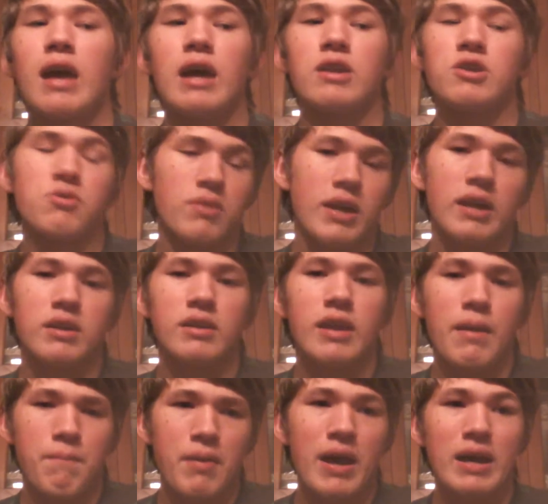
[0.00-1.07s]
and you can
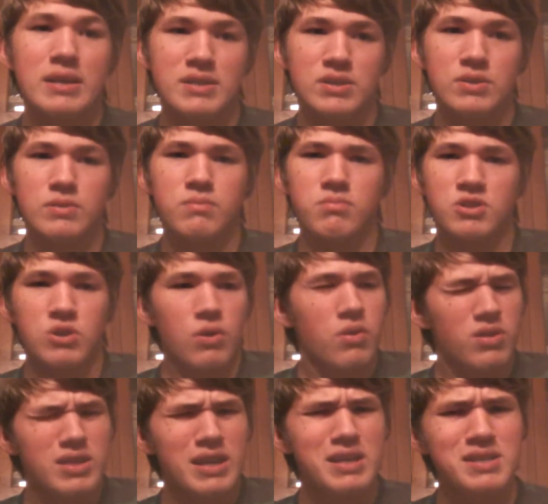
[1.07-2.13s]
get past
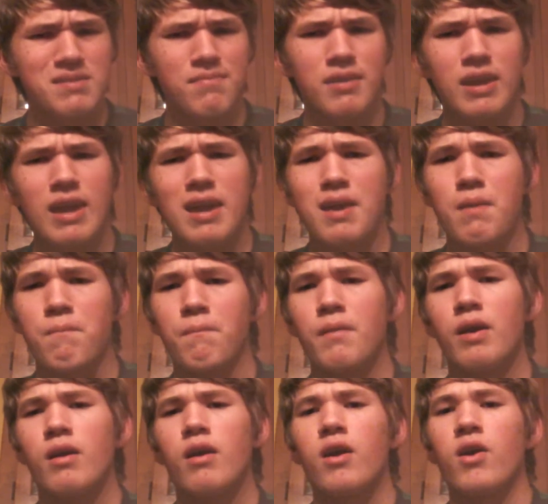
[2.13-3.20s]
certain things of the game
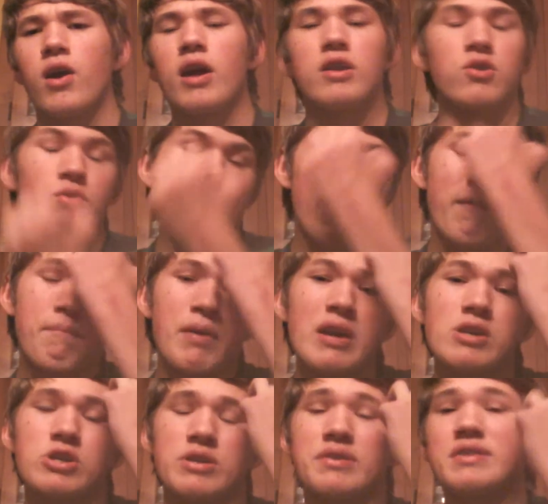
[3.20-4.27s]
and you have
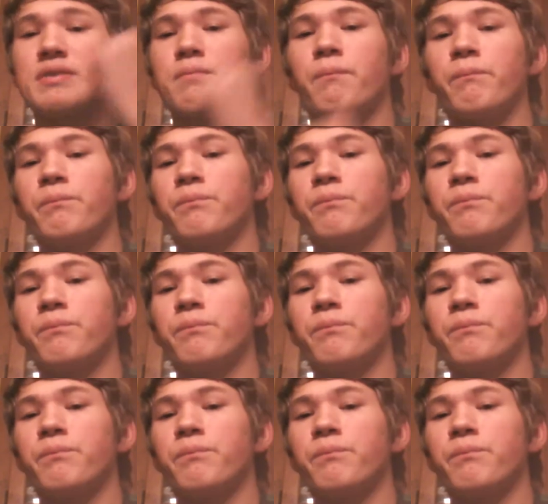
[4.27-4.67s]
patience.